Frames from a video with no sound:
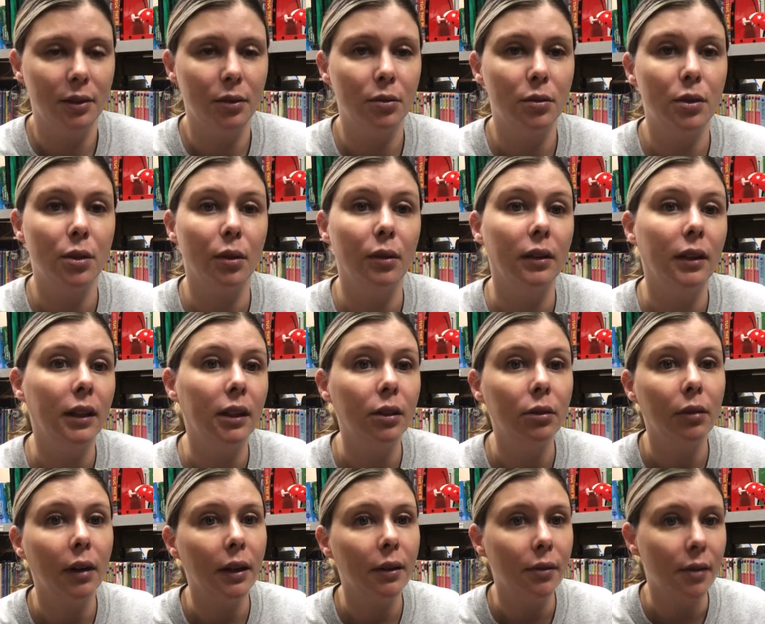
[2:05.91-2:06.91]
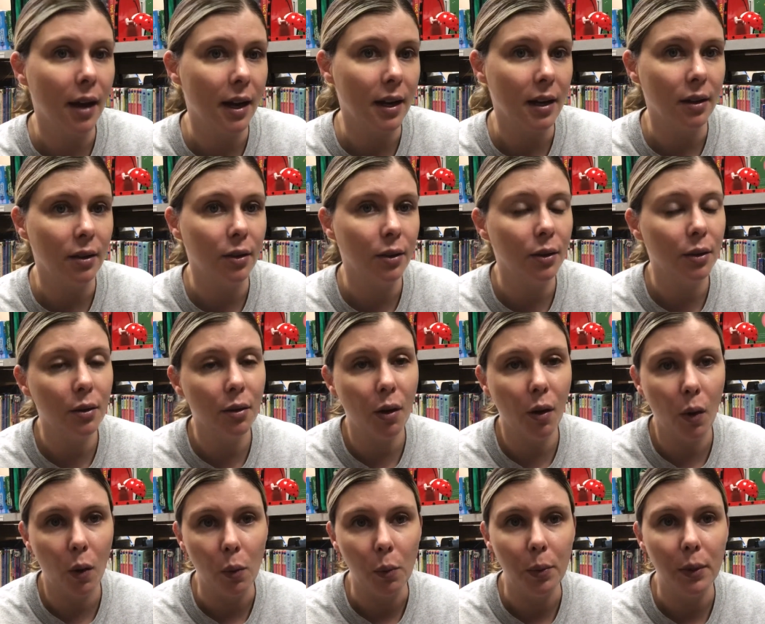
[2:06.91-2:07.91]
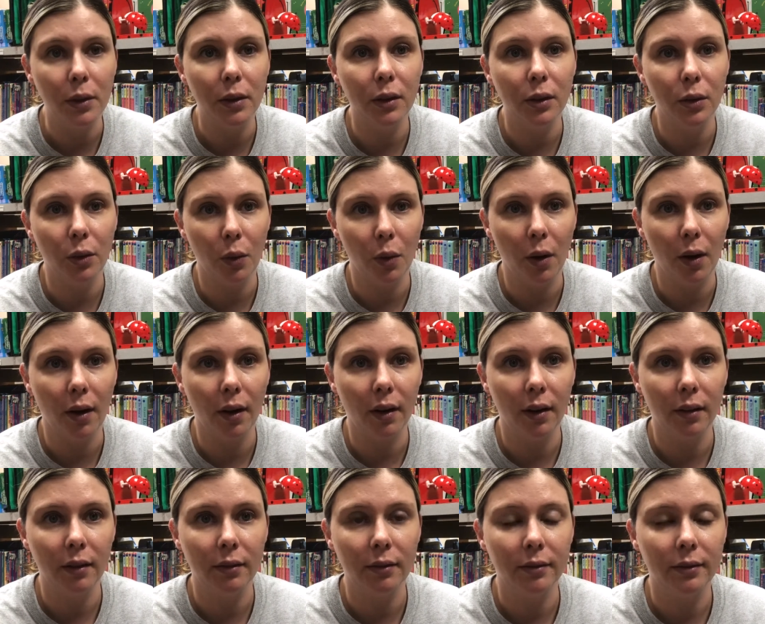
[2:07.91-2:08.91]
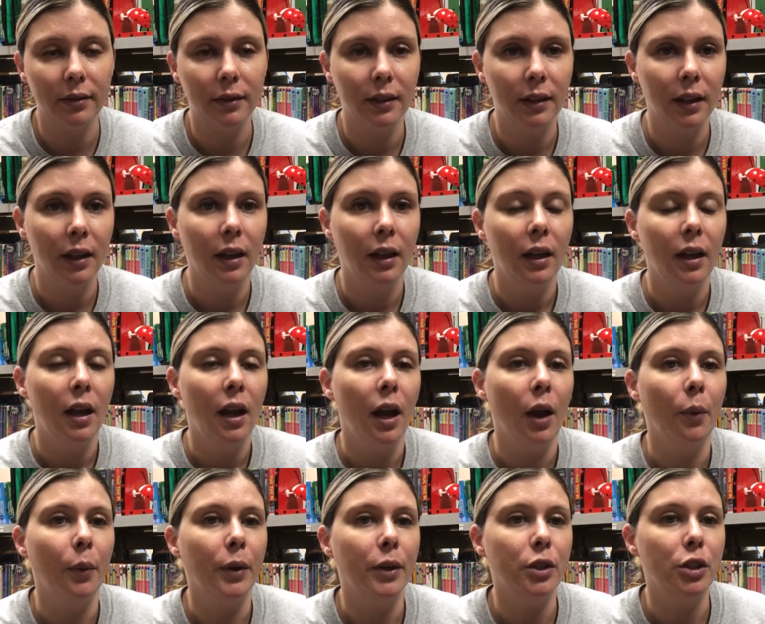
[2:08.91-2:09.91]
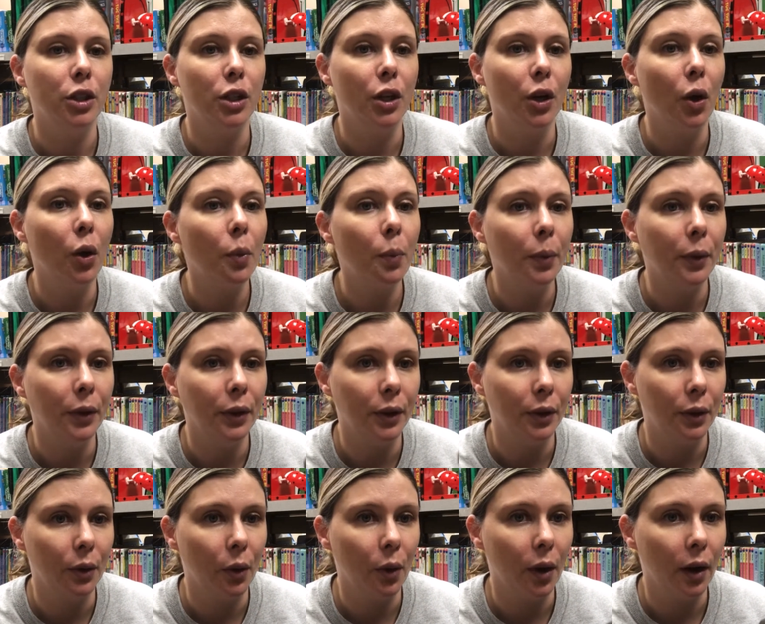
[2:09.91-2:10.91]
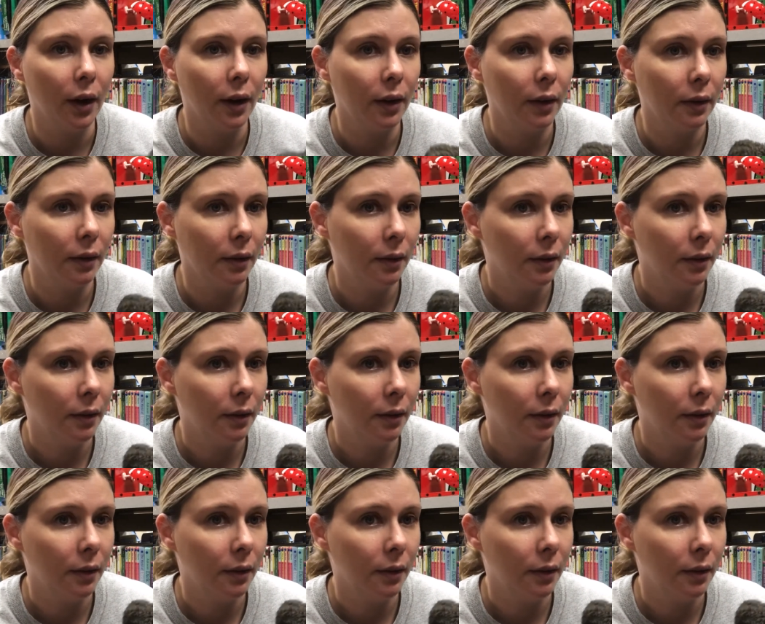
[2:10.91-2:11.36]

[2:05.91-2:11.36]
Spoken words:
So Little Red Riding Hood opened the door. And when she opened the door,